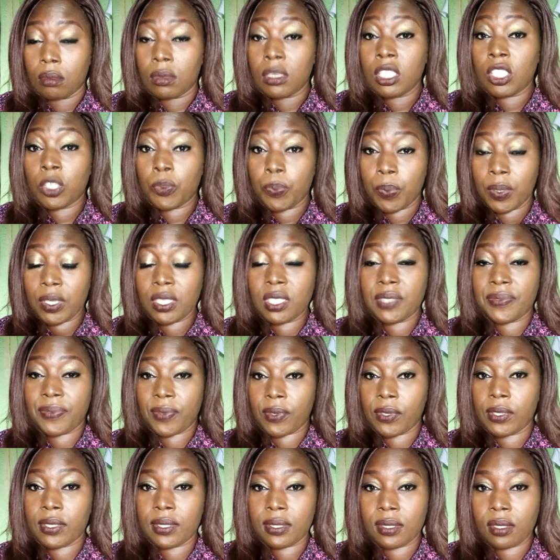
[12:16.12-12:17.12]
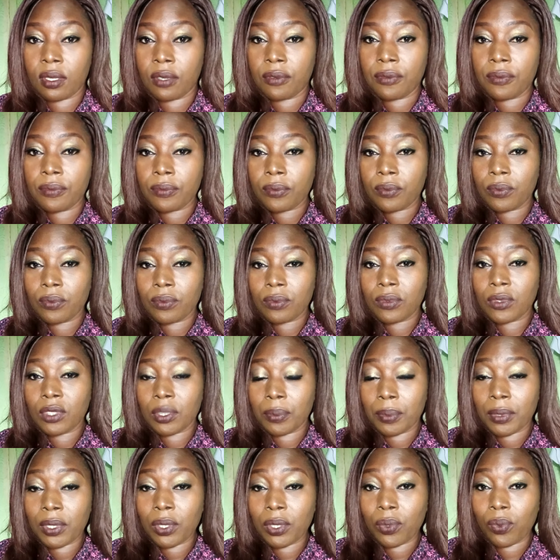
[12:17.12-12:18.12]
It speaks for itself.
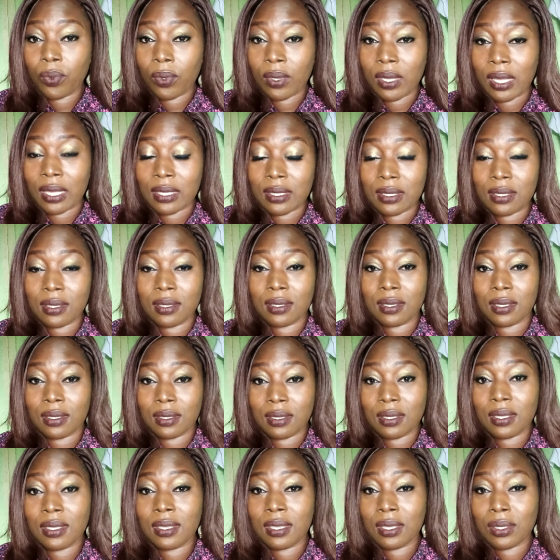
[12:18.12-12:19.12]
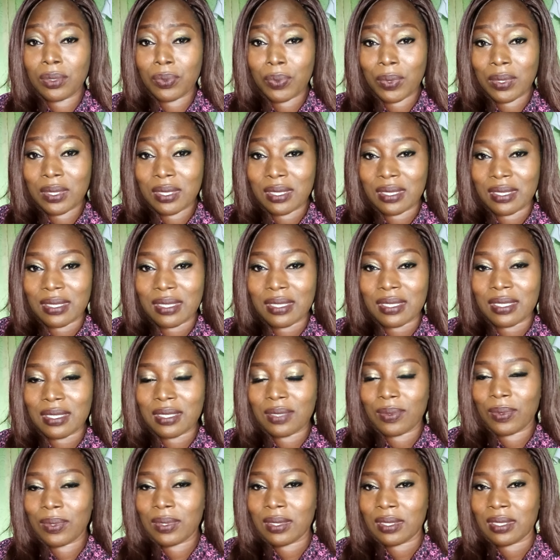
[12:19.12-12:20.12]
Somebody will look at it and say, Yes, what is this?
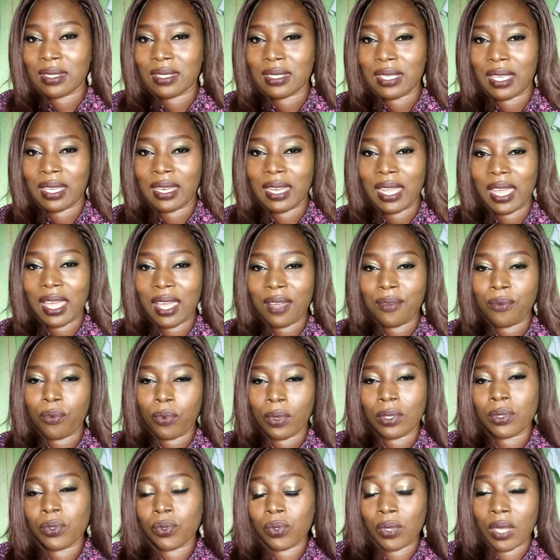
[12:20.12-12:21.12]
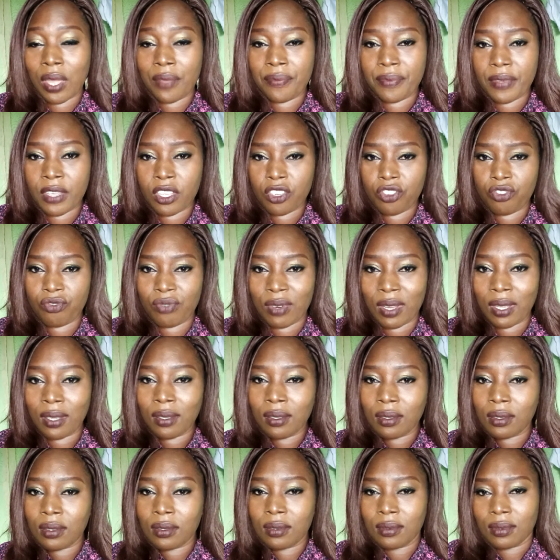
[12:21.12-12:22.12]
What is this? Can I have one? Do you have extra?
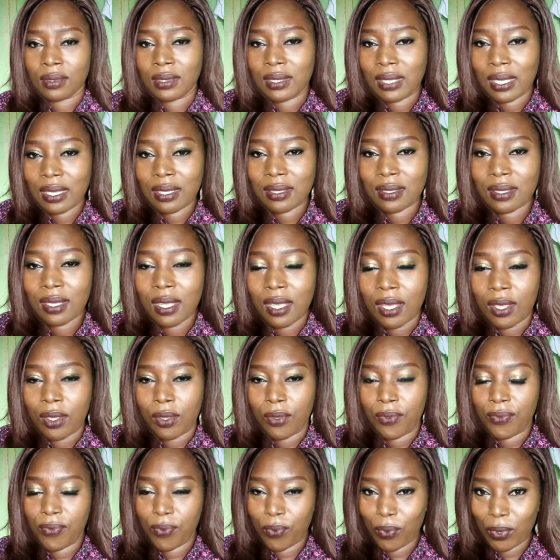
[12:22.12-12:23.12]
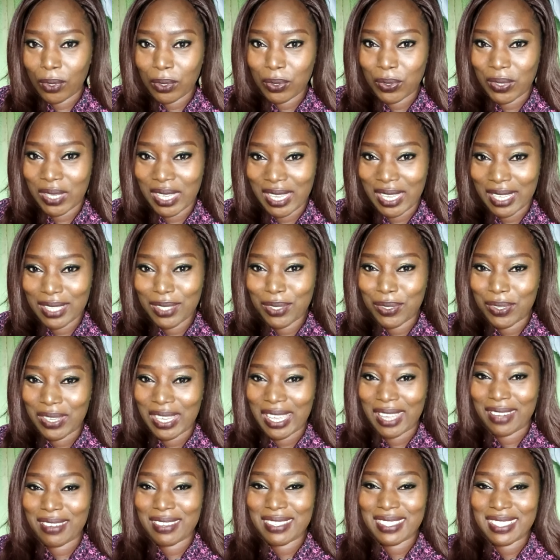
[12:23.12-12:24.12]
Yes. If you want to get, you
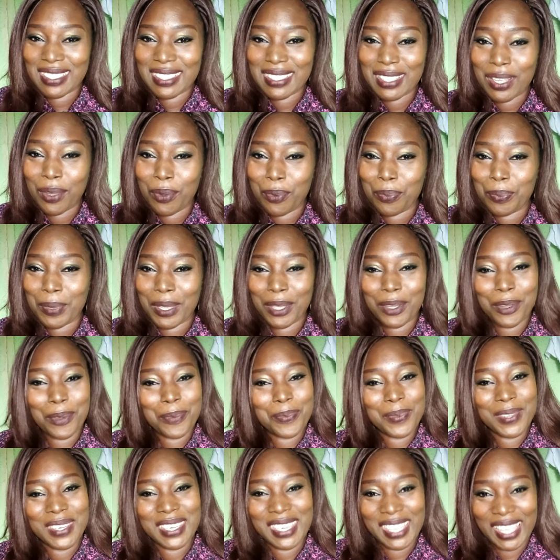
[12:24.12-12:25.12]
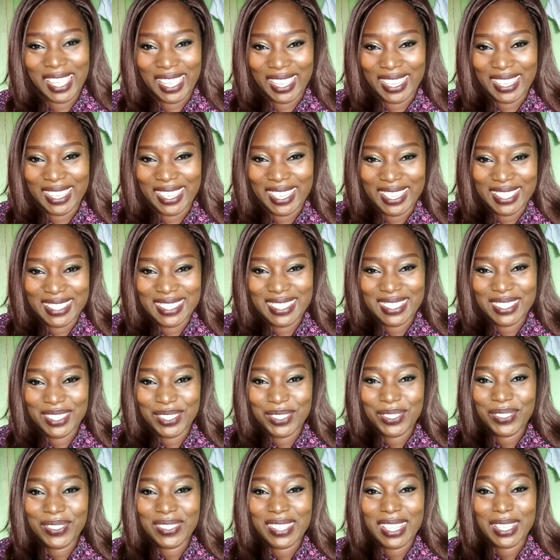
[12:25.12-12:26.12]
can register with my company and get.
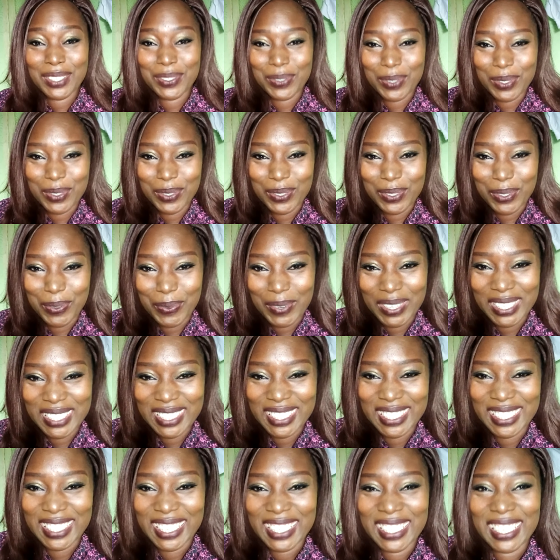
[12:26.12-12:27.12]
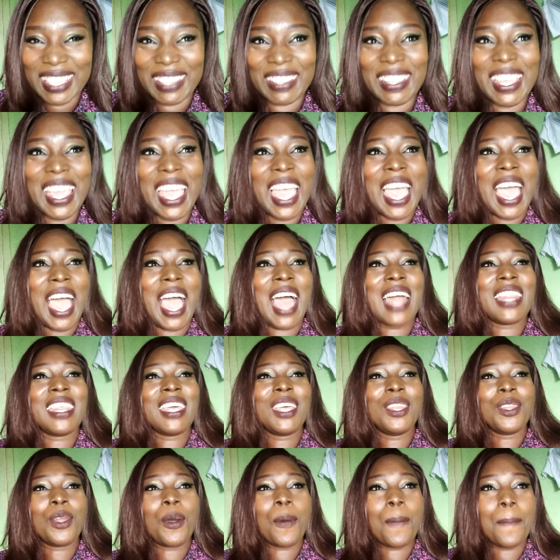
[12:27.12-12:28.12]
So that's what nobody normally tell them. And
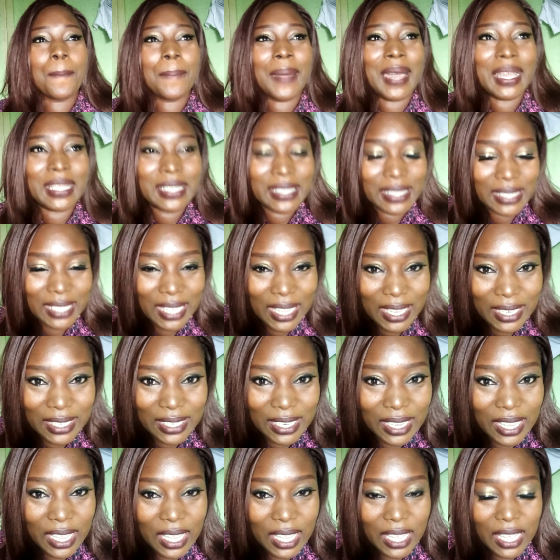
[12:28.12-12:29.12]
then number 10.